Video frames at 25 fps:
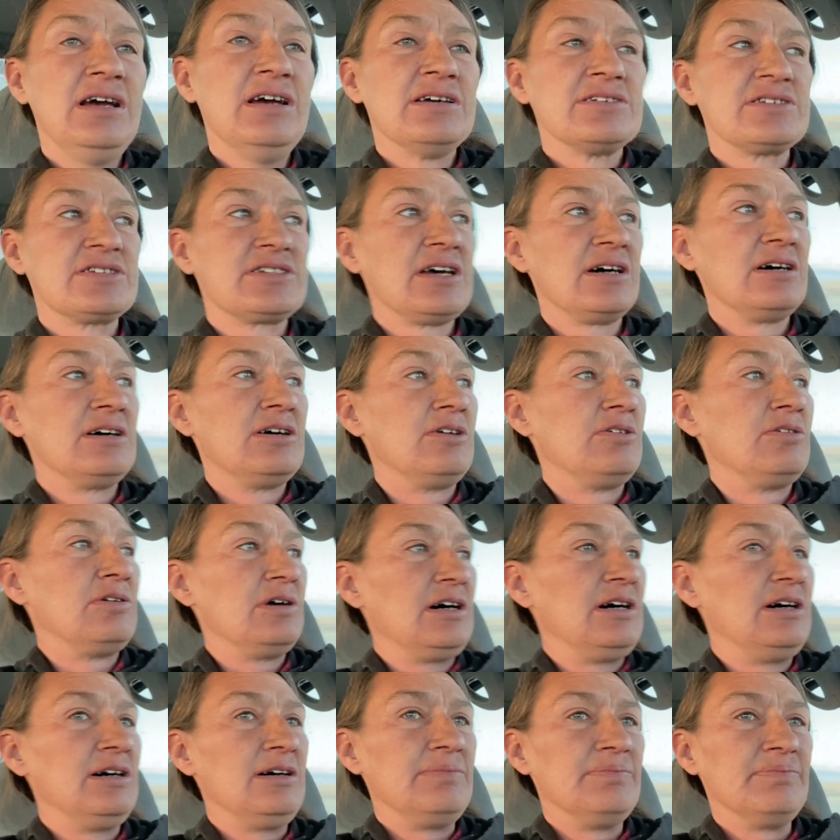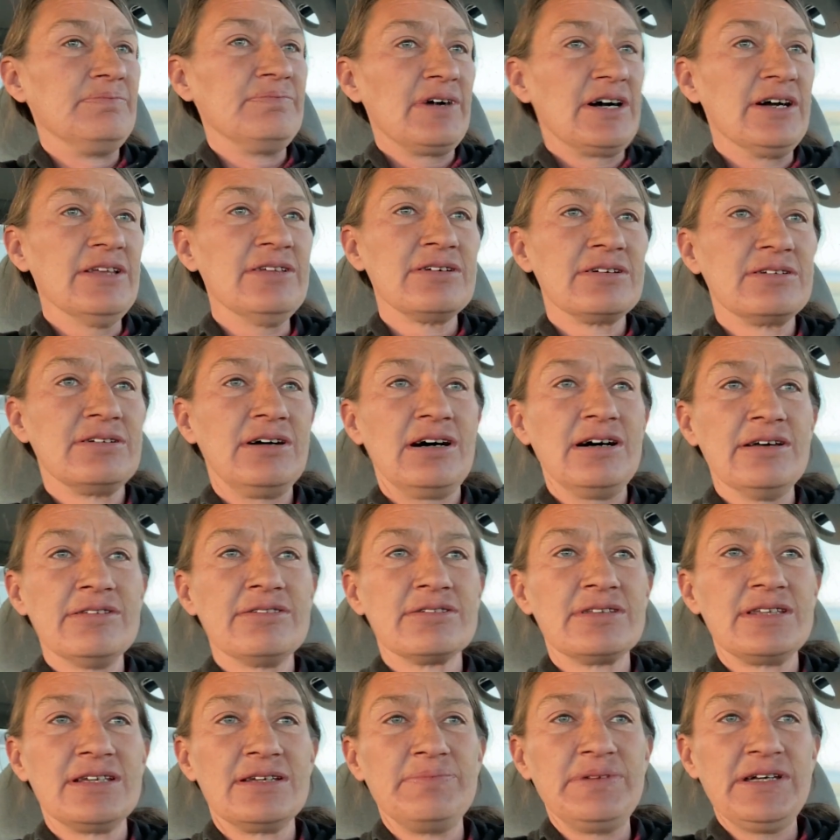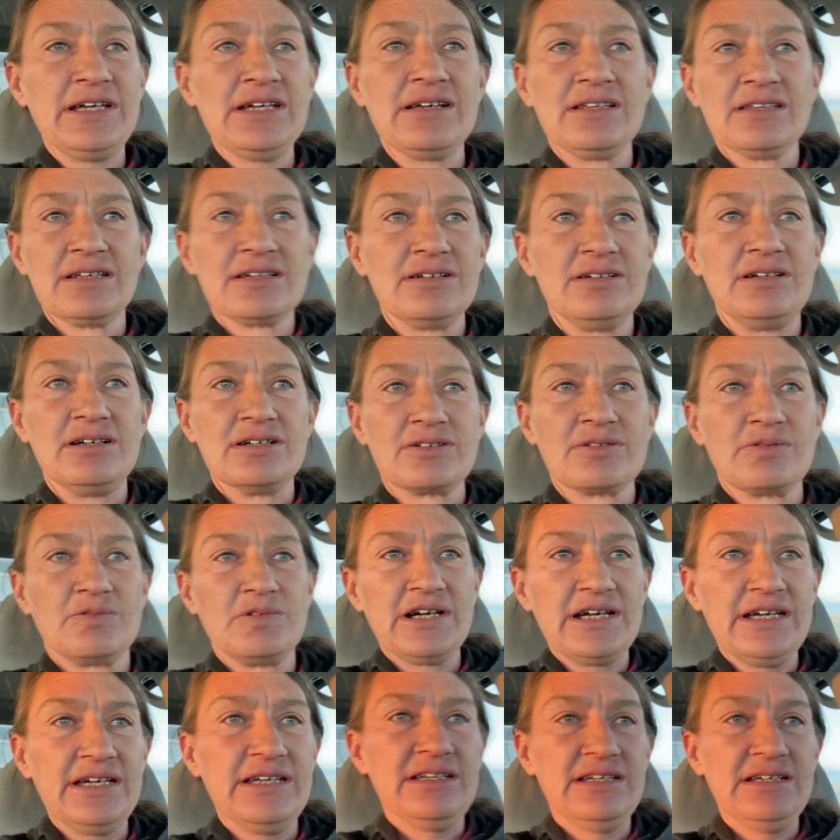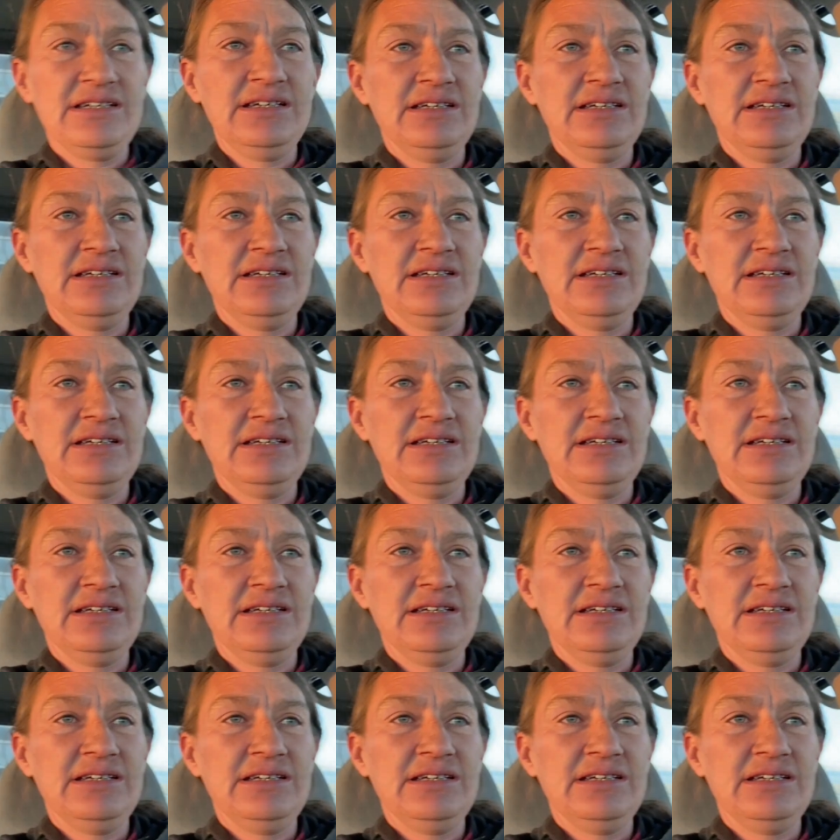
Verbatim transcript: So other than being a little underweight,